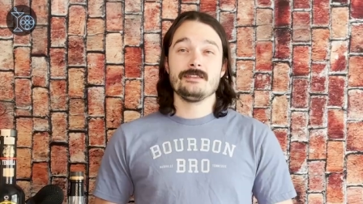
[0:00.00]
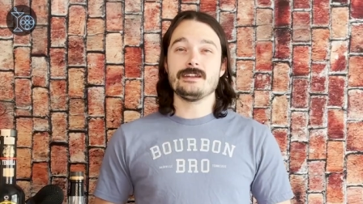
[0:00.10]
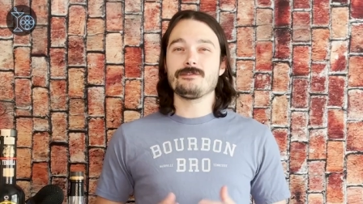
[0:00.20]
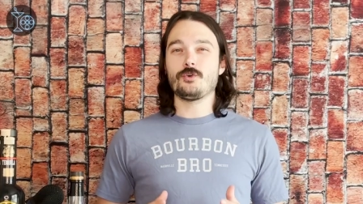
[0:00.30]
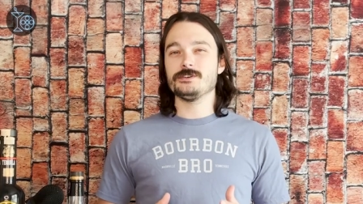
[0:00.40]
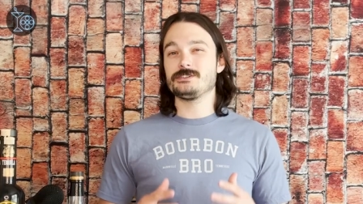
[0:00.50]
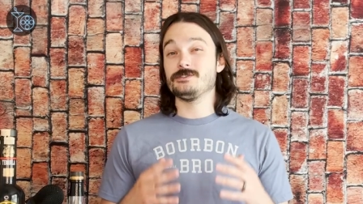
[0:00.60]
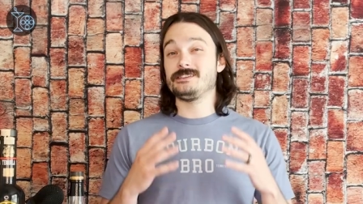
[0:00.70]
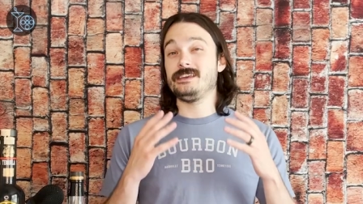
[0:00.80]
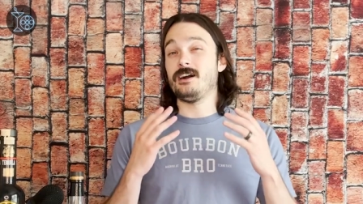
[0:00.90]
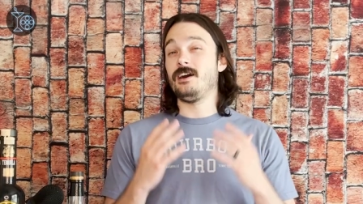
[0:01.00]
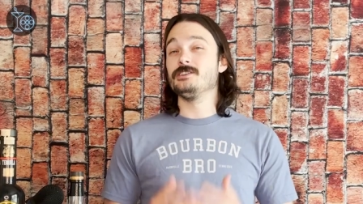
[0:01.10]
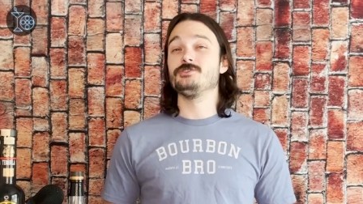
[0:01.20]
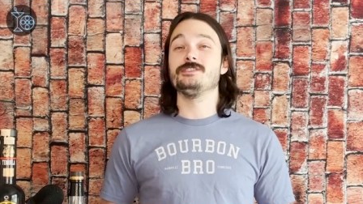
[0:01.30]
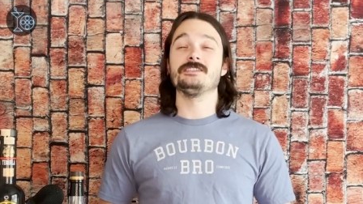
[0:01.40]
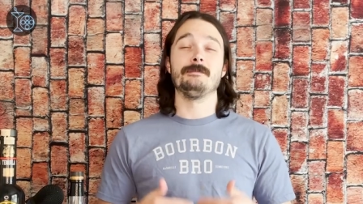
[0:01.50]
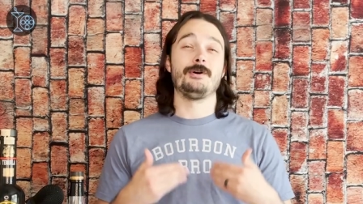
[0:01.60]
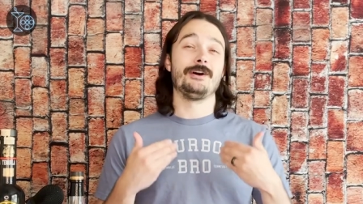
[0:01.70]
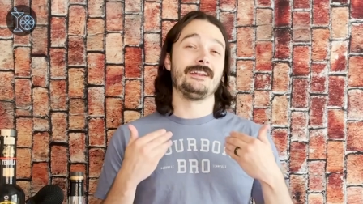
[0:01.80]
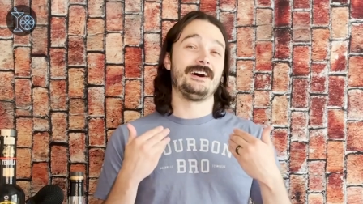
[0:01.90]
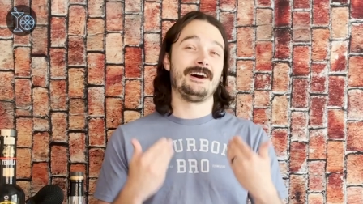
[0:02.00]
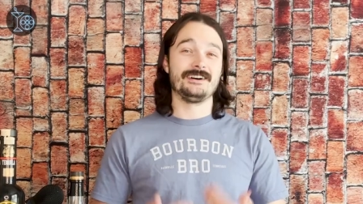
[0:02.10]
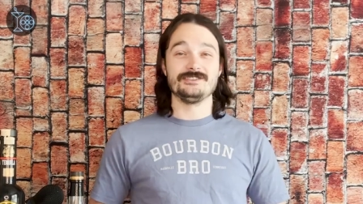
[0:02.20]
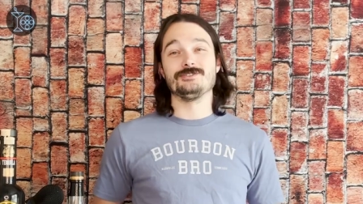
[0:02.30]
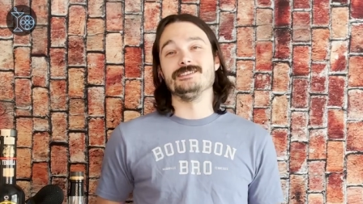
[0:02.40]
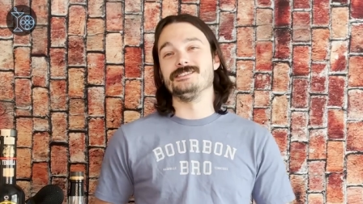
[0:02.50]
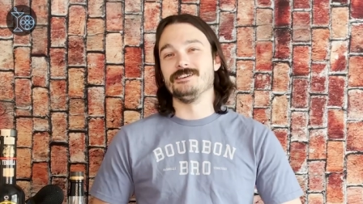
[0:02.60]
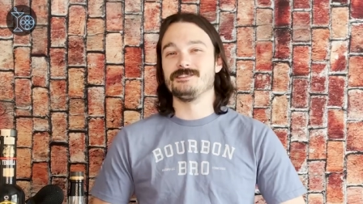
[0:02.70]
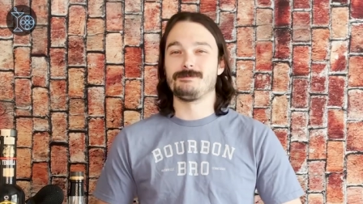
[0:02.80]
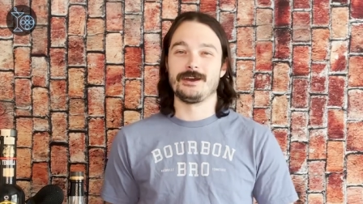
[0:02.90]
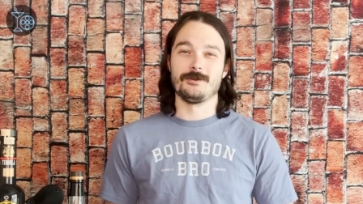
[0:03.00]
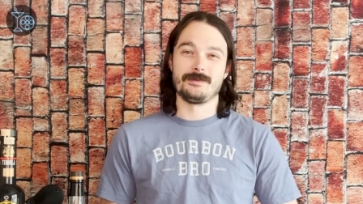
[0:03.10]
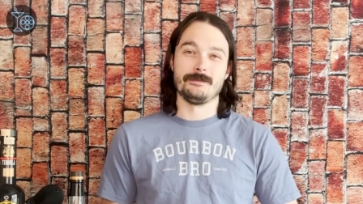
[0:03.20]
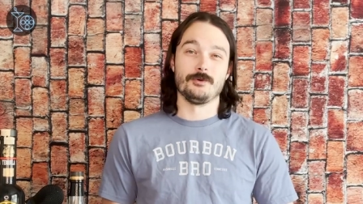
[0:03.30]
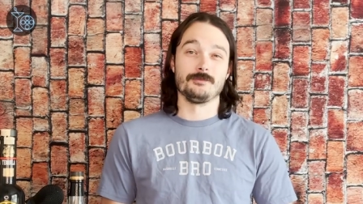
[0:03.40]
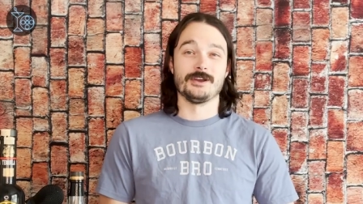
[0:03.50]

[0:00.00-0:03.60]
Then, of course, there's the hundreds upon hundreds of spider people